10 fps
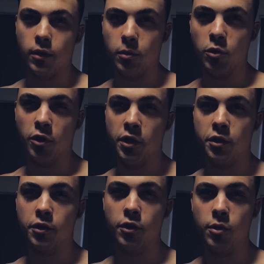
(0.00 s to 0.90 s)
Morning
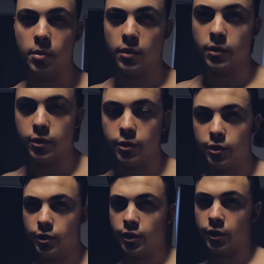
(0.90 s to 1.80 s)
YouTube.
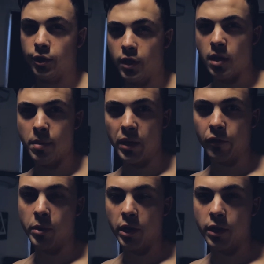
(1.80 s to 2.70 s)
Just came back
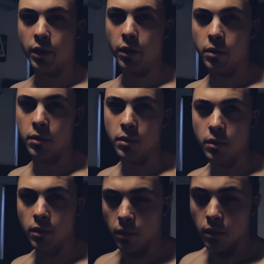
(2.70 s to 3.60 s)
from a cardio.
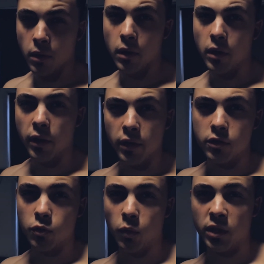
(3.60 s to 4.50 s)

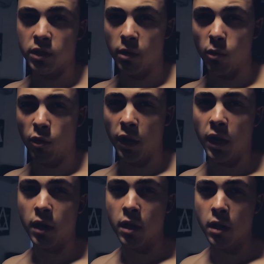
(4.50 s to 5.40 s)
It's Wednesday
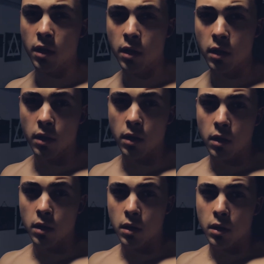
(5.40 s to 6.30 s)
morning.
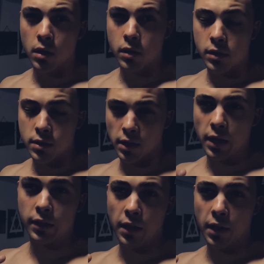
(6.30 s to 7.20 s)
It's
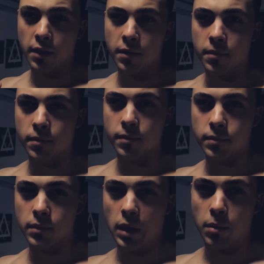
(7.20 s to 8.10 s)
leg day.
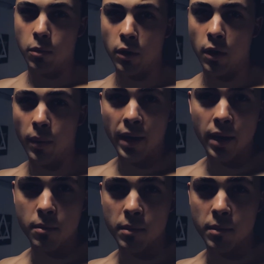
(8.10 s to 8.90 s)
I'm gonna weigh in